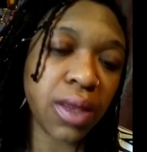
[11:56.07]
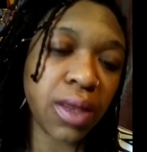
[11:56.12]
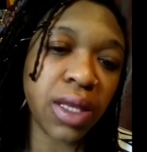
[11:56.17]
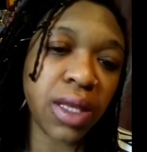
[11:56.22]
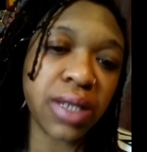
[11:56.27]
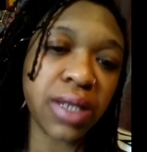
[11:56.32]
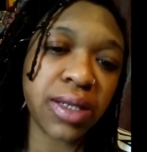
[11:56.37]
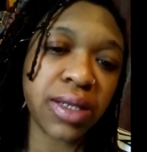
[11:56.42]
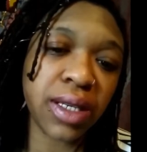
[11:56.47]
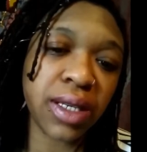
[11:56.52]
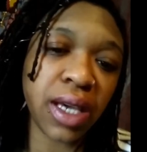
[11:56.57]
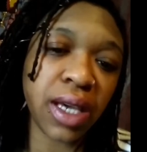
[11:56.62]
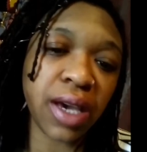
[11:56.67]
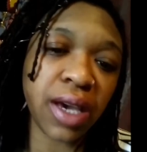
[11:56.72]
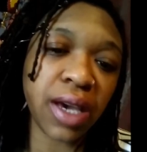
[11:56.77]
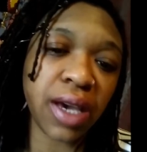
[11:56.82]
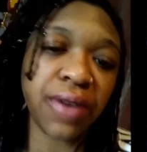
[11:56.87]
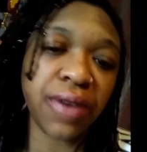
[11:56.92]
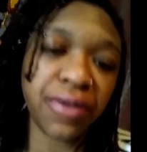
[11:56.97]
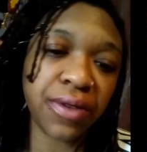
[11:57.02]
This
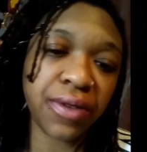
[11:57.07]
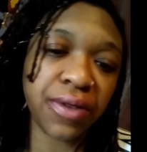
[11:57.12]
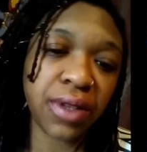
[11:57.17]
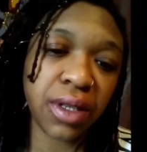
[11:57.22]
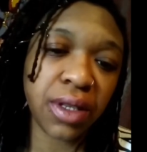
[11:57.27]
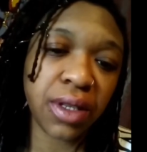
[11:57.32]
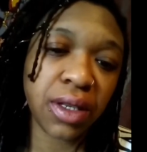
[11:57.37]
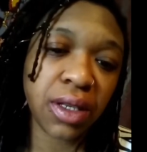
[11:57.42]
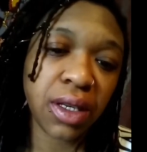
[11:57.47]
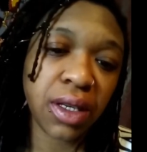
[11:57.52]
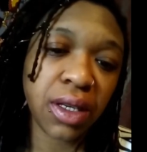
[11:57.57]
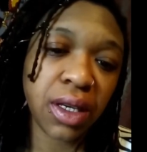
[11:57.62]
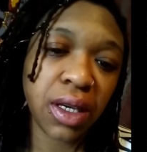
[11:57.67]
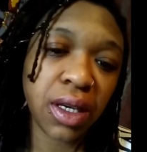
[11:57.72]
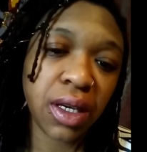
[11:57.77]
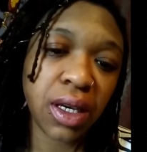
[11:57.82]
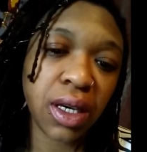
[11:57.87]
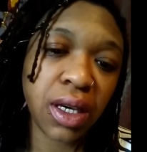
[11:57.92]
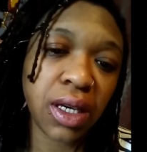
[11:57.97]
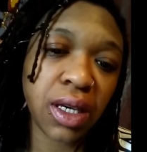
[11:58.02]
gift
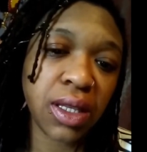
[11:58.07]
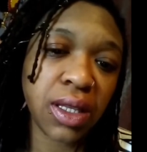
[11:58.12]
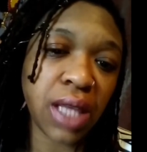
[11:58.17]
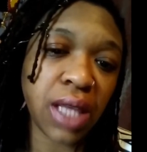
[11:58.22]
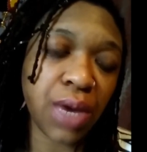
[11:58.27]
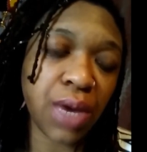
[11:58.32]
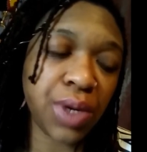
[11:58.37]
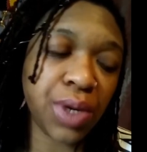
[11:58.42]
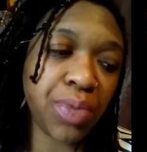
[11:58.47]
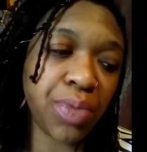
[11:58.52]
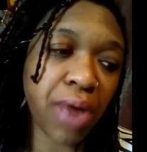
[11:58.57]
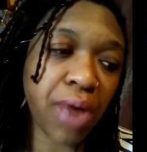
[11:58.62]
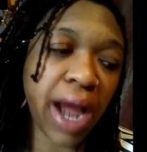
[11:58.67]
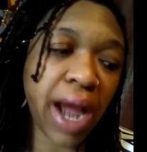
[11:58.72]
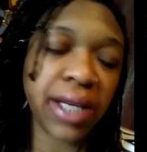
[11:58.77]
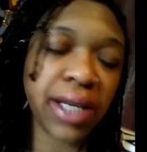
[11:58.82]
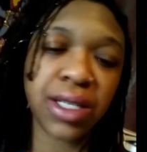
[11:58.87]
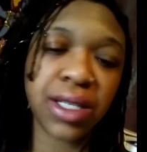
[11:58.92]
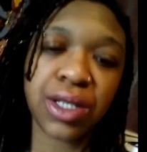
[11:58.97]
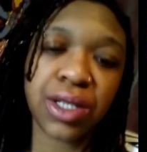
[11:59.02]
that we
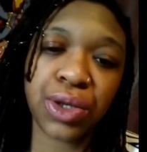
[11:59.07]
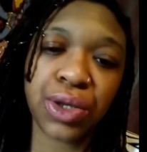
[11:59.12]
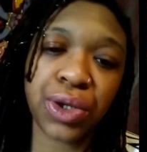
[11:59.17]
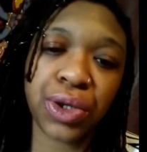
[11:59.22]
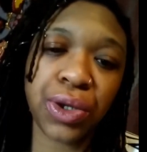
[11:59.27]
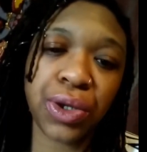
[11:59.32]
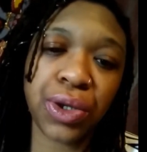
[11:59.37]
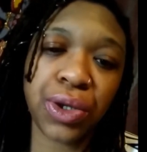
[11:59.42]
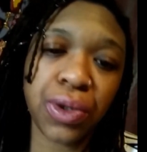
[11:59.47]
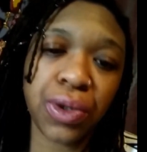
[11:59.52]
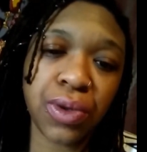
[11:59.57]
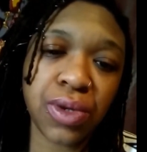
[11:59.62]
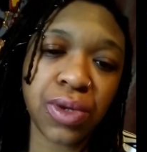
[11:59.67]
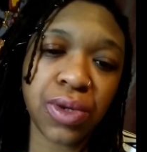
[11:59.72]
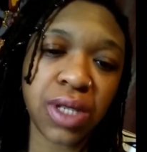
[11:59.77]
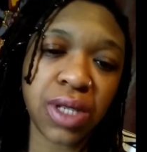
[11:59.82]
practice and use,